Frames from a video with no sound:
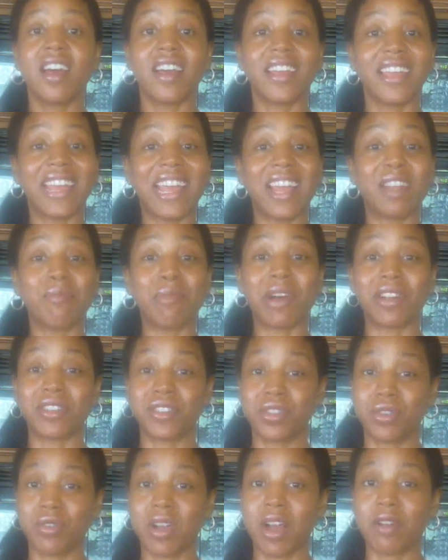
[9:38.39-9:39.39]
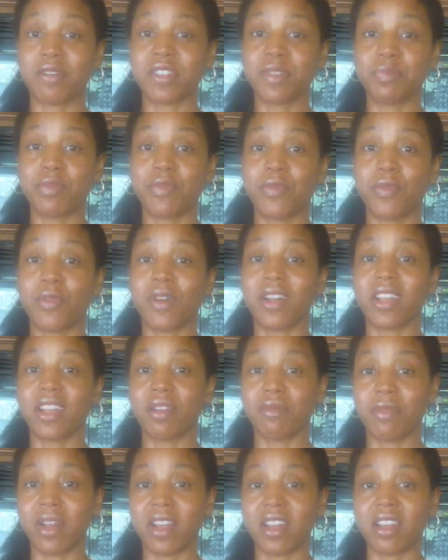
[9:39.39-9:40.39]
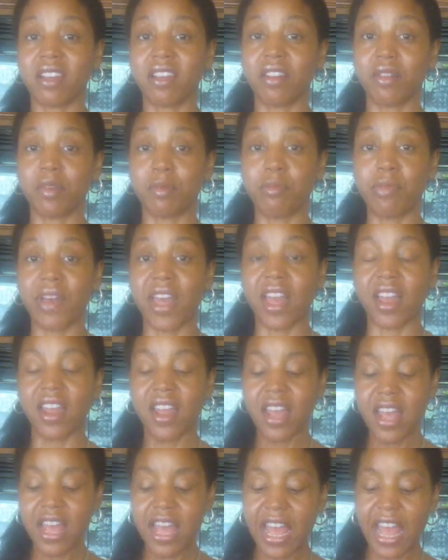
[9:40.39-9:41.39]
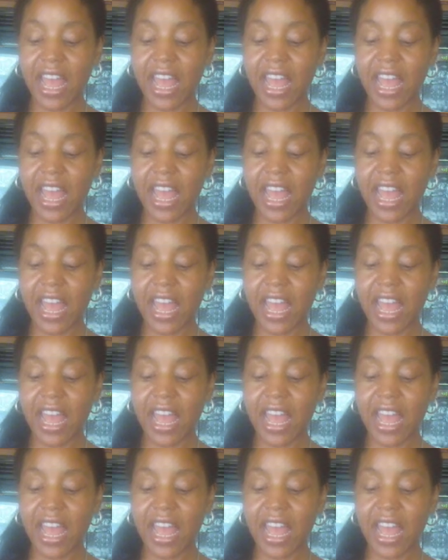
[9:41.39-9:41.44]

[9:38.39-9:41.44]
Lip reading: again, about 2 hours before I get ready to go to bed.